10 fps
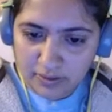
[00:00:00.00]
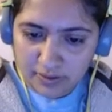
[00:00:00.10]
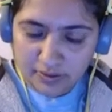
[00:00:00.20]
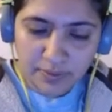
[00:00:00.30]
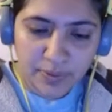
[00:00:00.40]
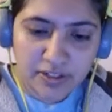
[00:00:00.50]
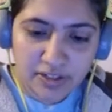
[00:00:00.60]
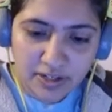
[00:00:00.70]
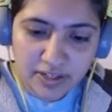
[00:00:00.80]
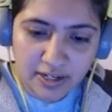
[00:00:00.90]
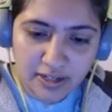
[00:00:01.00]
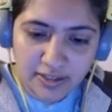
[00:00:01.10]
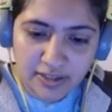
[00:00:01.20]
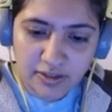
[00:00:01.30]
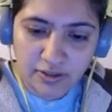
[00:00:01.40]
Some parts of the design it's
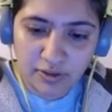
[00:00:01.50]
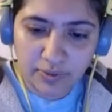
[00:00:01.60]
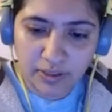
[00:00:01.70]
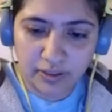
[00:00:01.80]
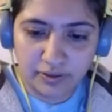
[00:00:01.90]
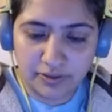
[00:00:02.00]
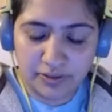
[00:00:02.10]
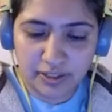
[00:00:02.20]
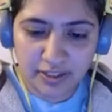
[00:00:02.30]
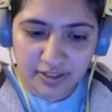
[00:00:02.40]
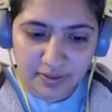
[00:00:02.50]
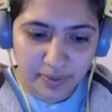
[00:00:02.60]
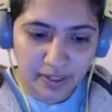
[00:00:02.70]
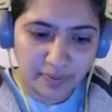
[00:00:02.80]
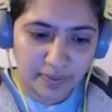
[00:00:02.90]
easy to know what colors it needs to
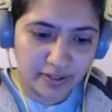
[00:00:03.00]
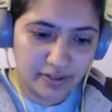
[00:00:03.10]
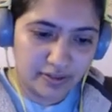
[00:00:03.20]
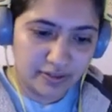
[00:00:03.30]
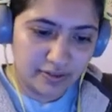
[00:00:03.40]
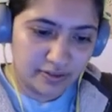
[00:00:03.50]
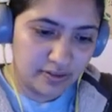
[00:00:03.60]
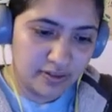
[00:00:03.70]
be because